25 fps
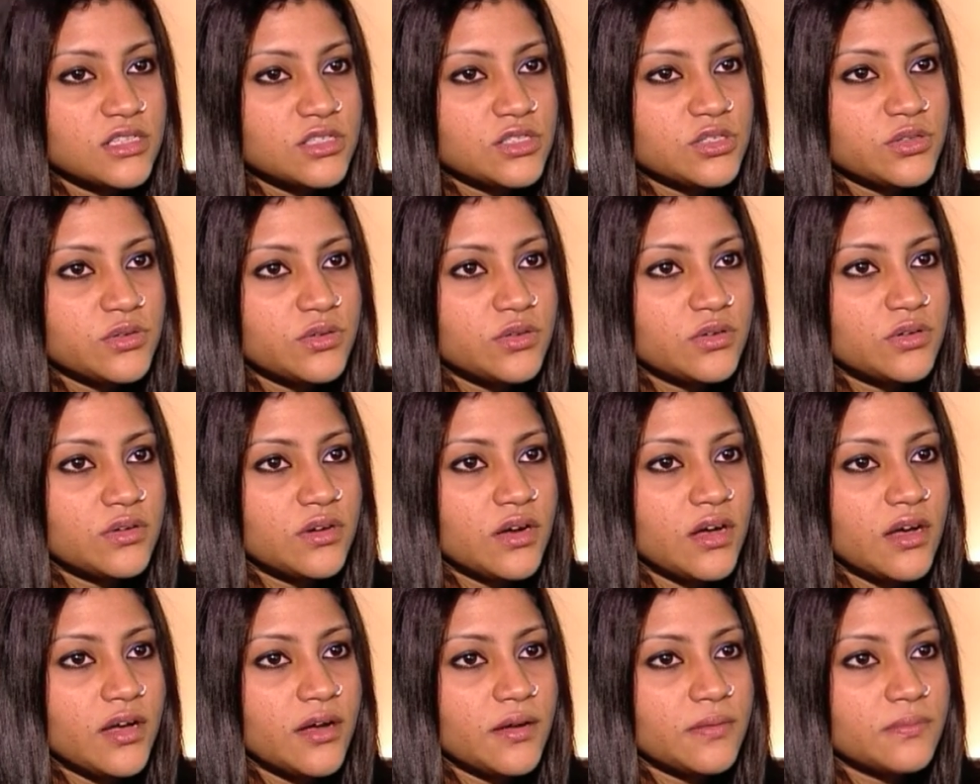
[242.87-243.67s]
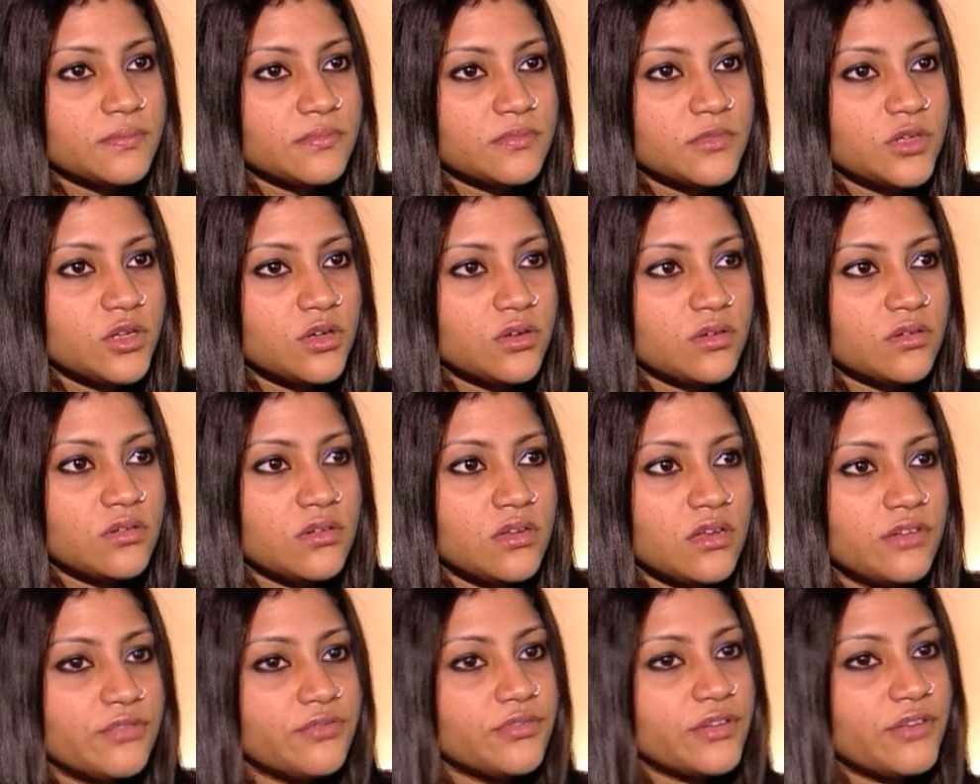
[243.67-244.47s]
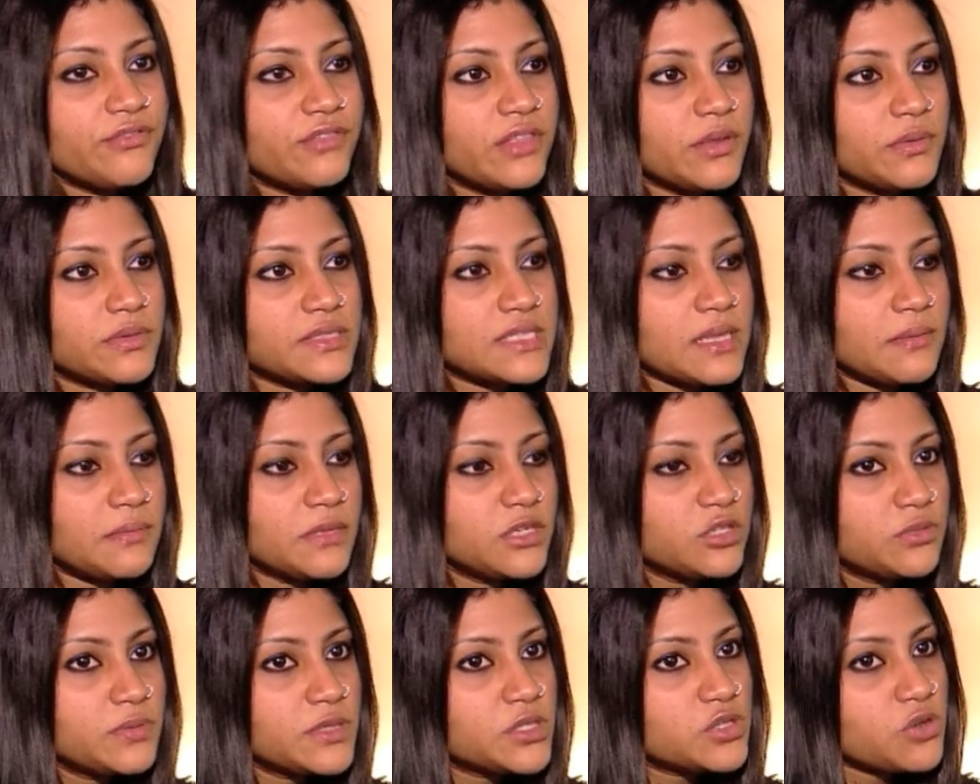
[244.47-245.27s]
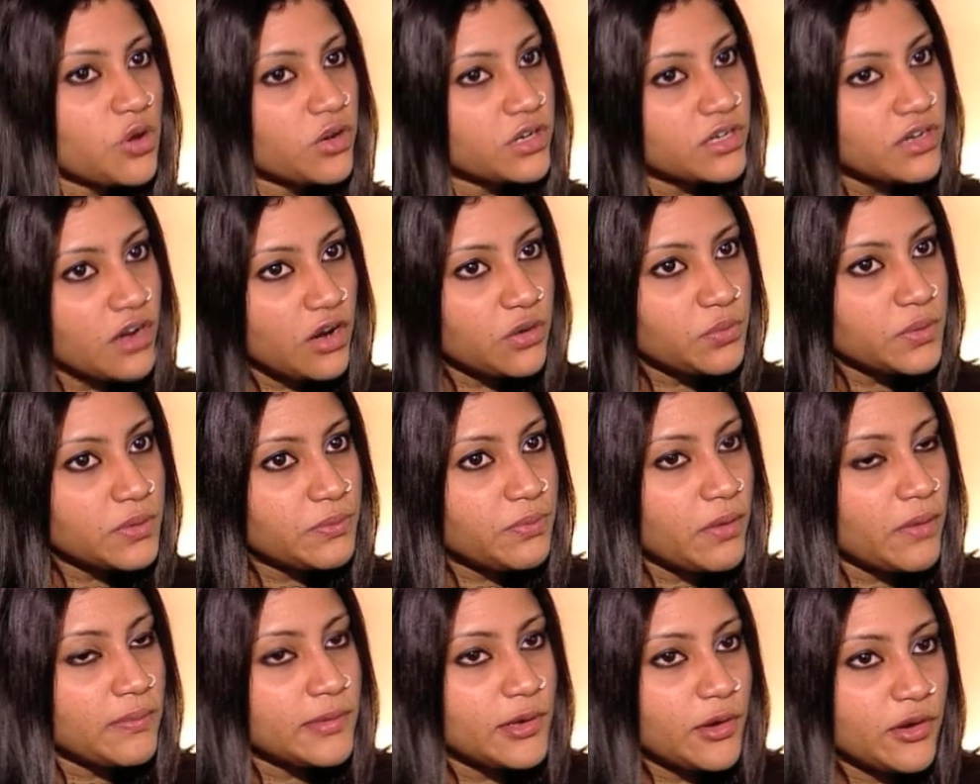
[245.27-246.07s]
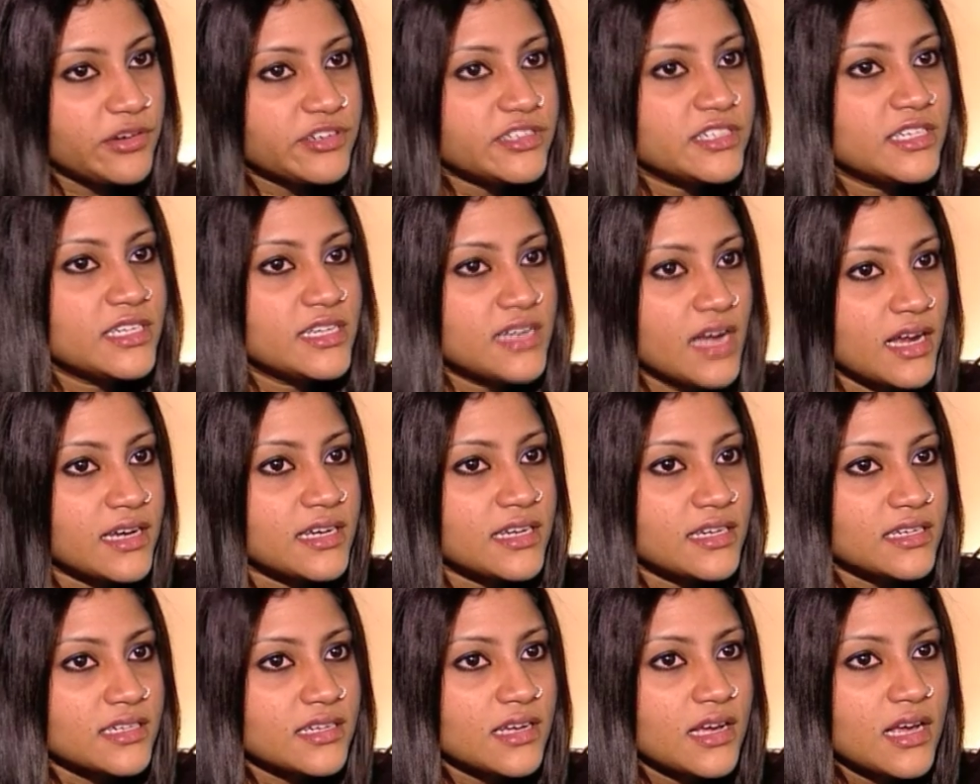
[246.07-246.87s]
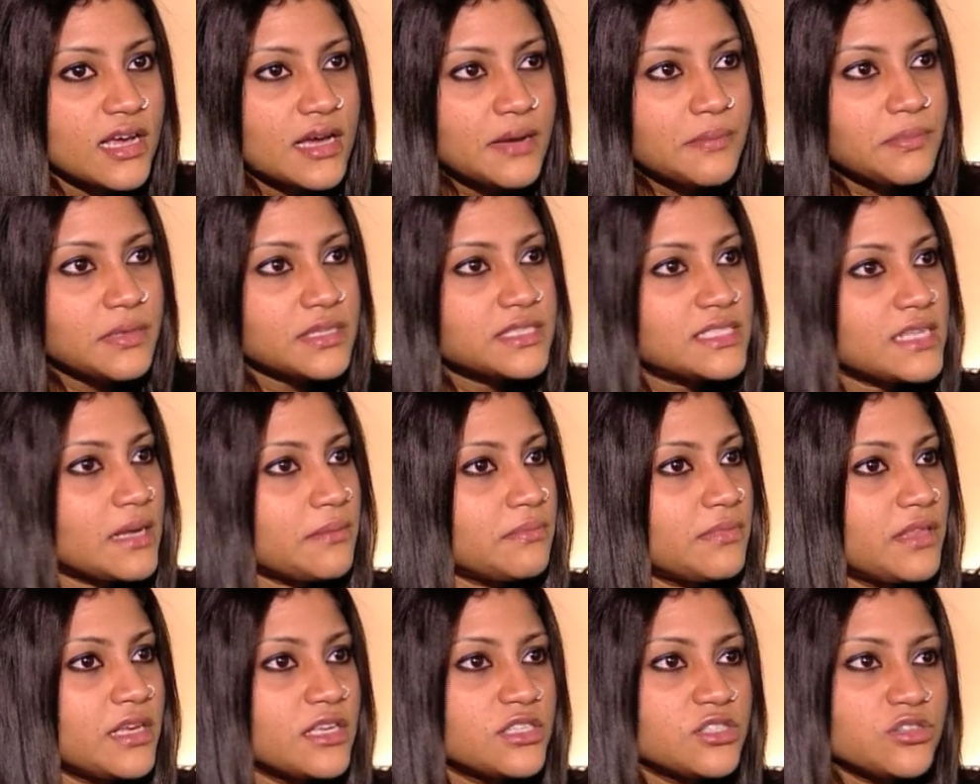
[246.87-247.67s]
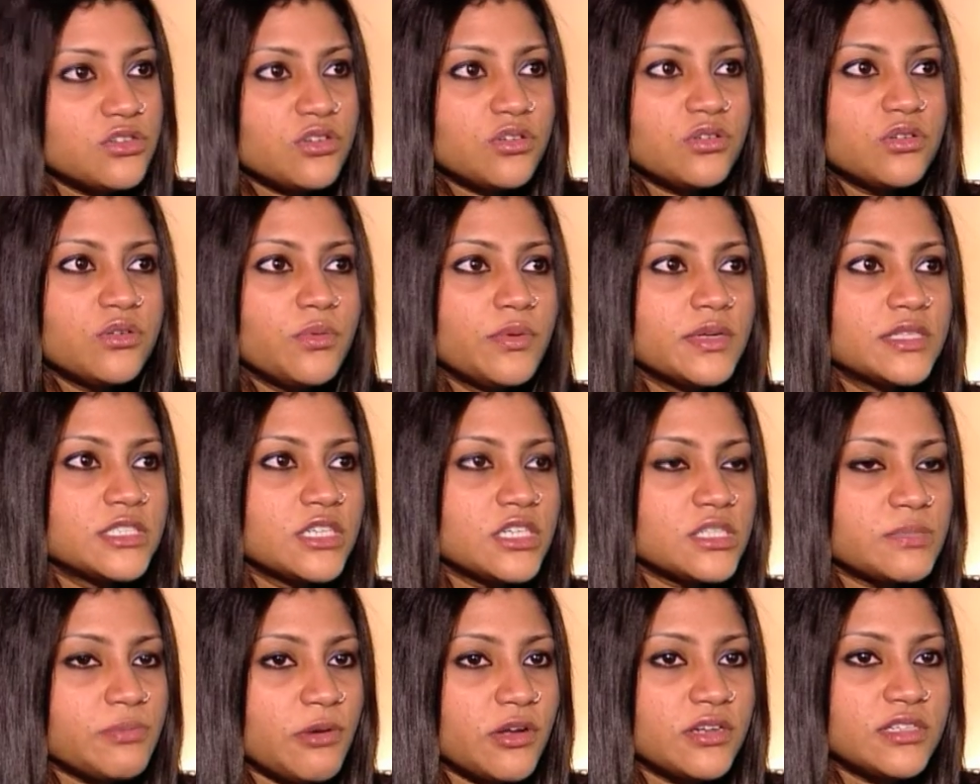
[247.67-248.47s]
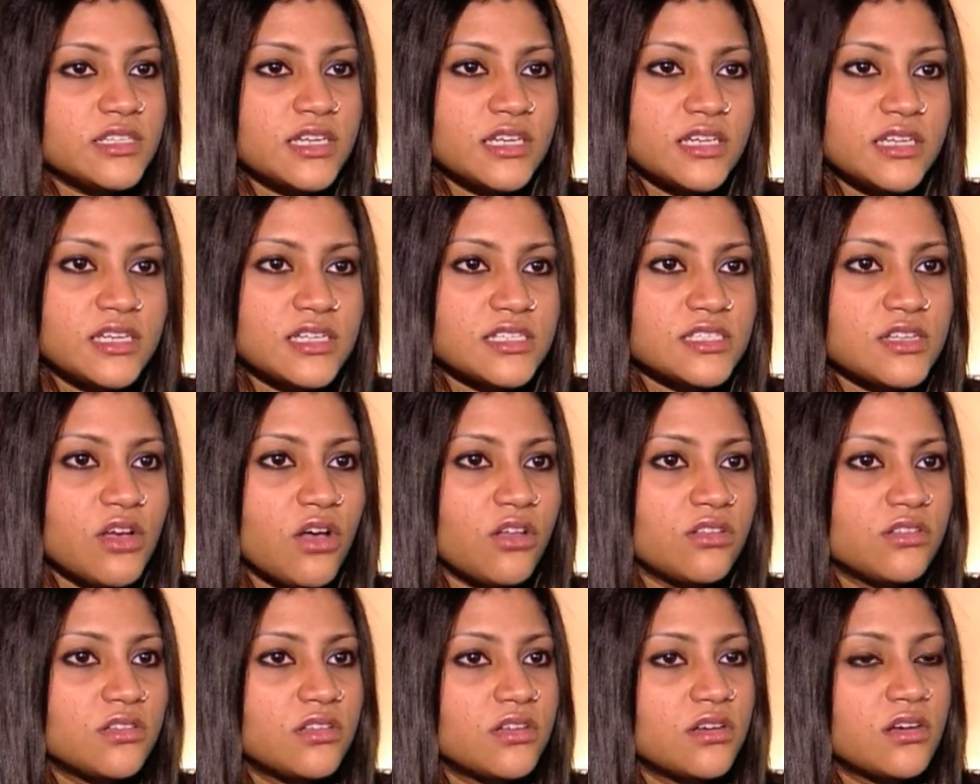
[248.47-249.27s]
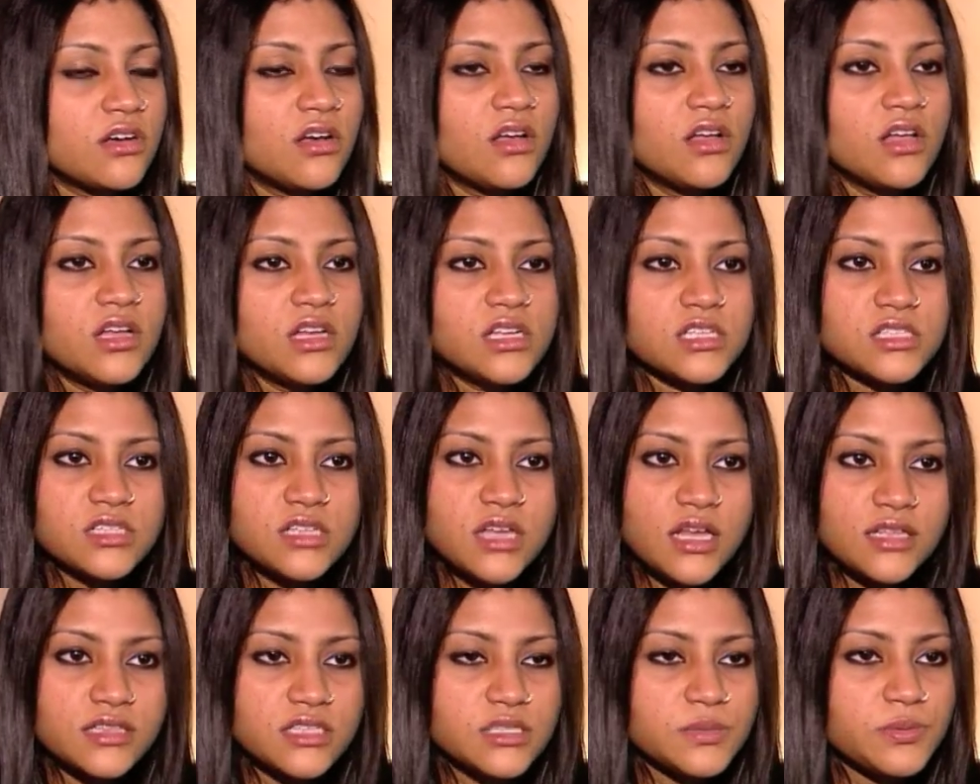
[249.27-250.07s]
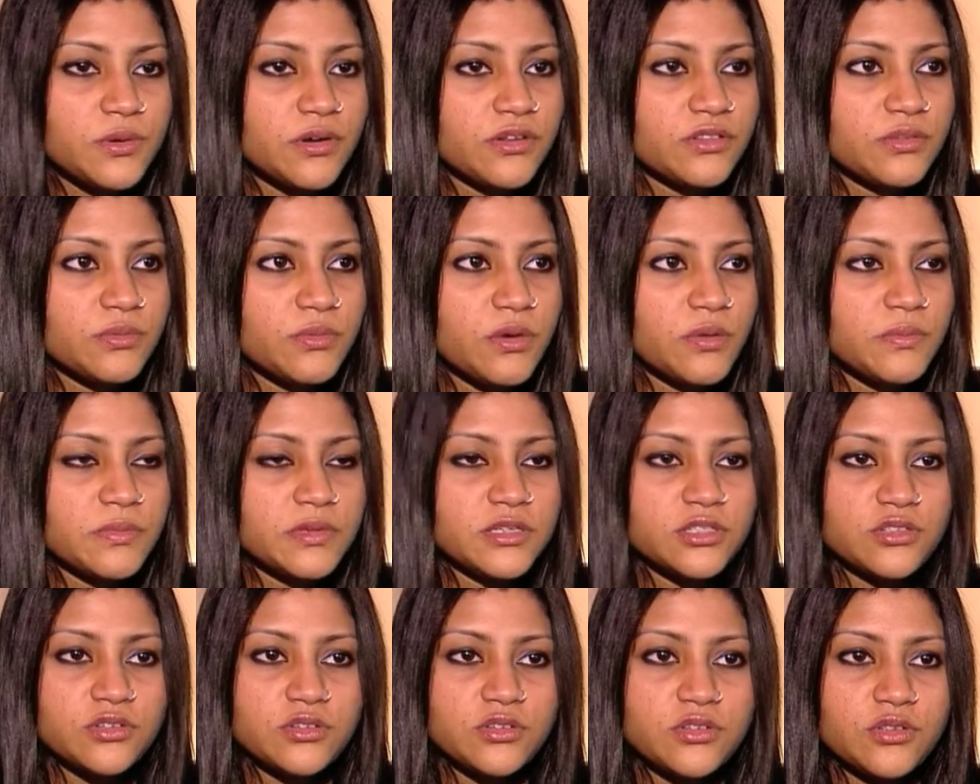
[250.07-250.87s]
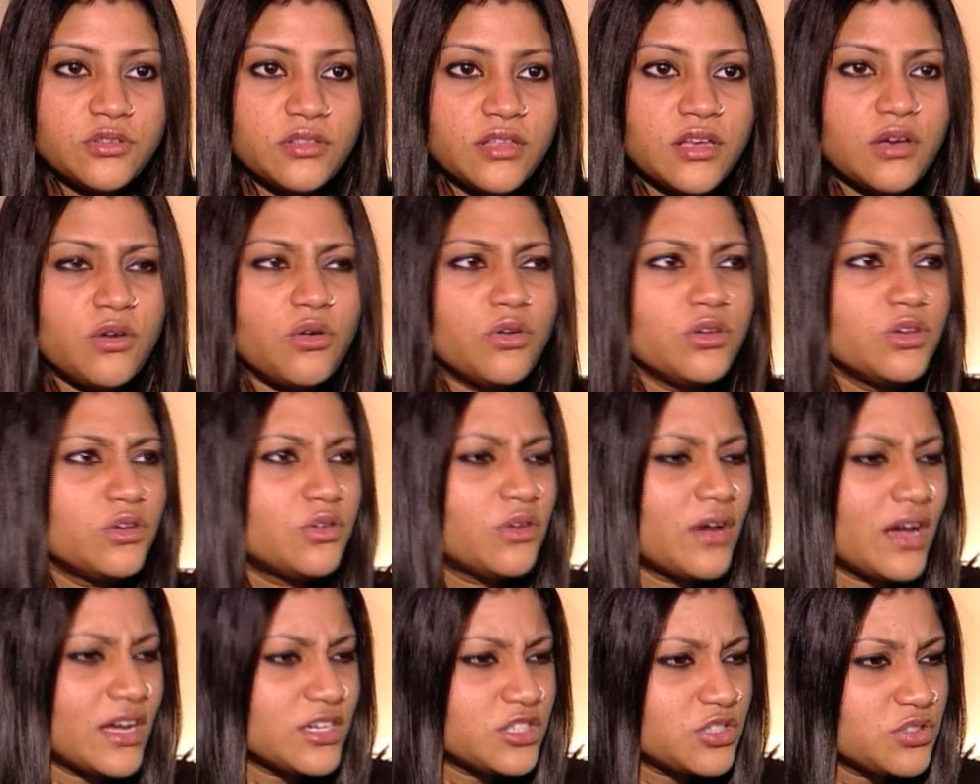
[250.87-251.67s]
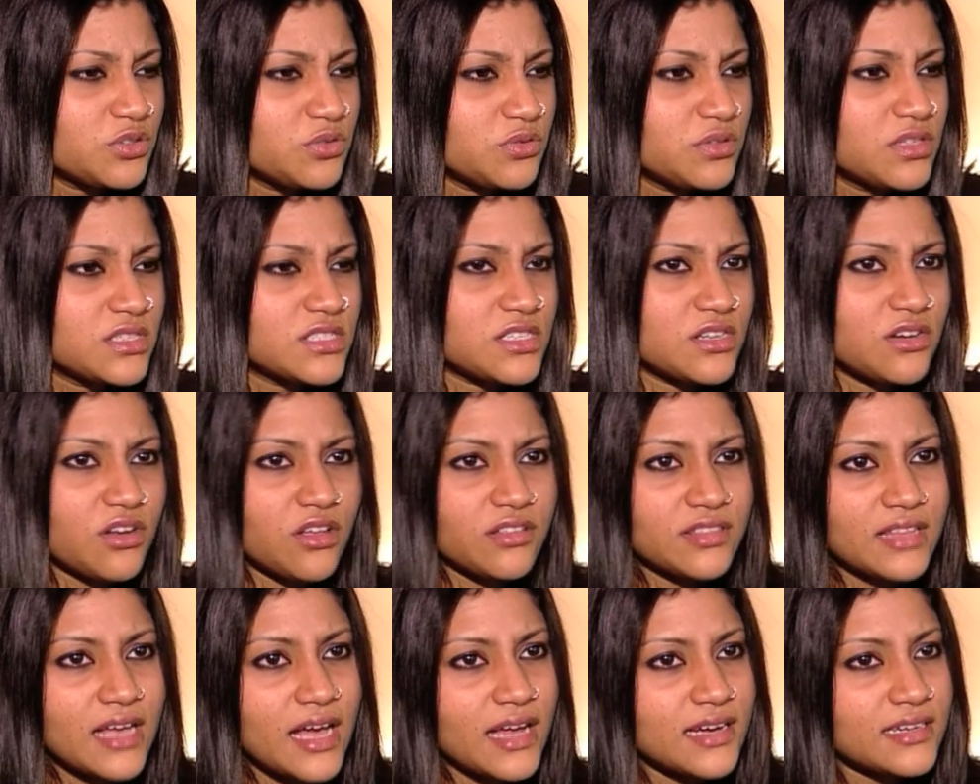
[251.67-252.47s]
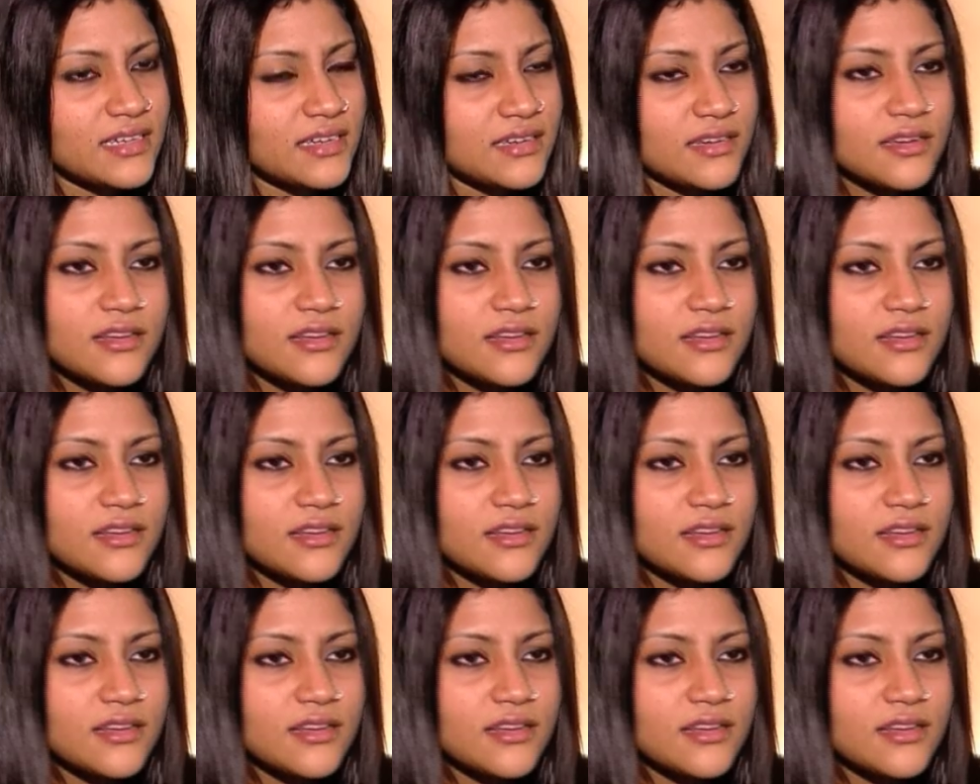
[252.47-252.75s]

So, you know, if there was something to be sorted out, we'd probably already done it. But some things, you know, which are spontaneous at the spur of the moment, you know, you think, oh, you know, I should do this and not that.